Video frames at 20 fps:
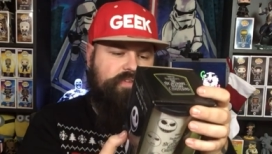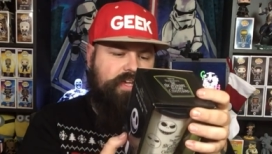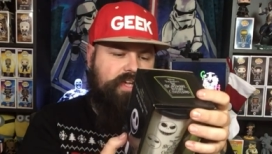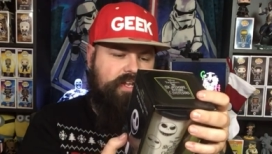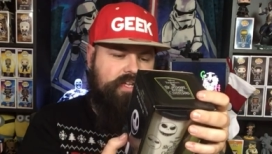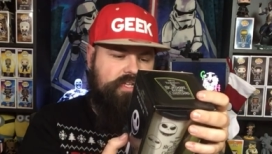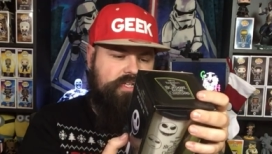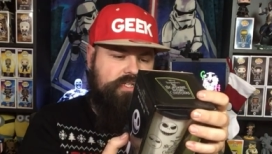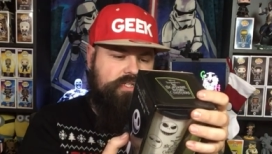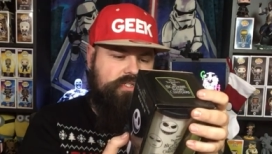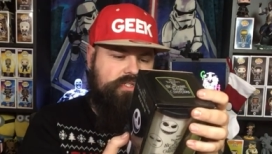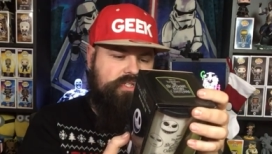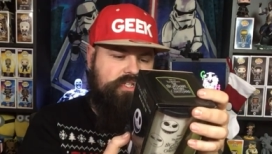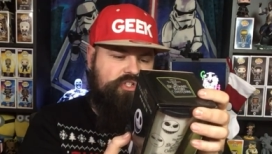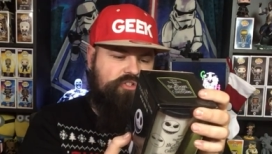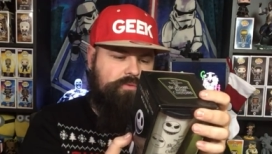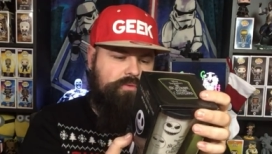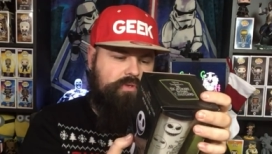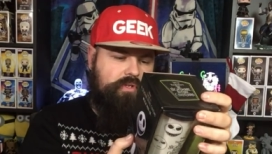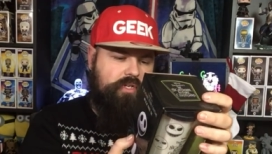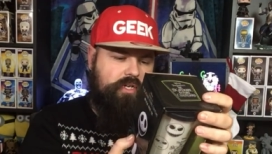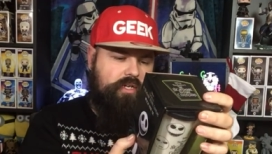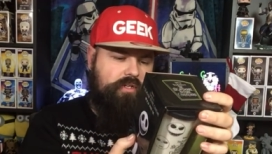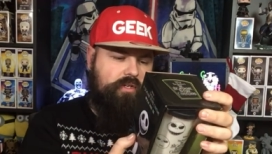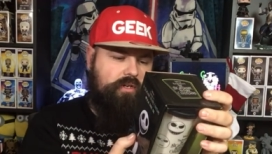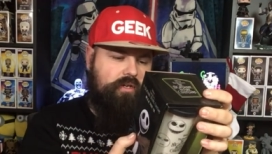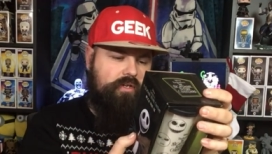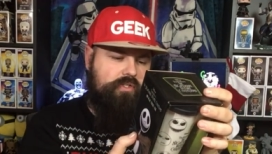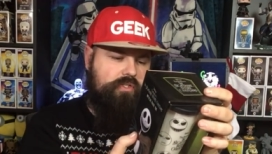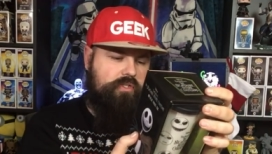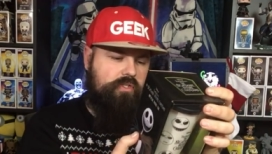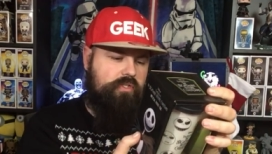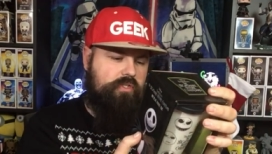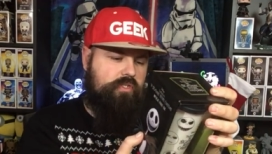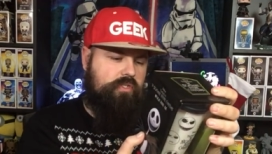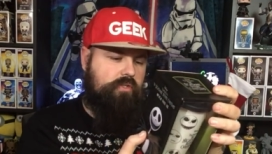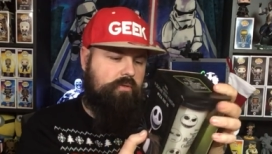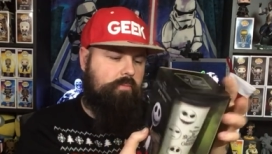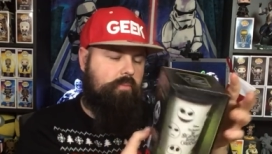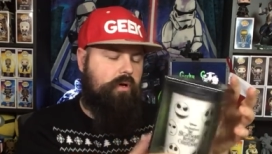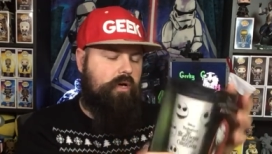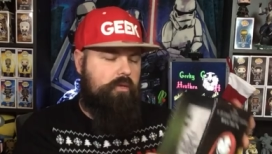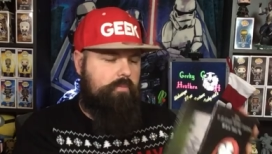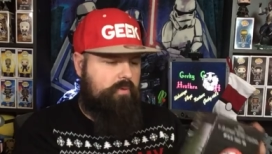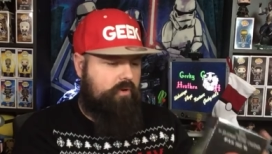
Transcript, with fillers: Again, it is distributed under licensed by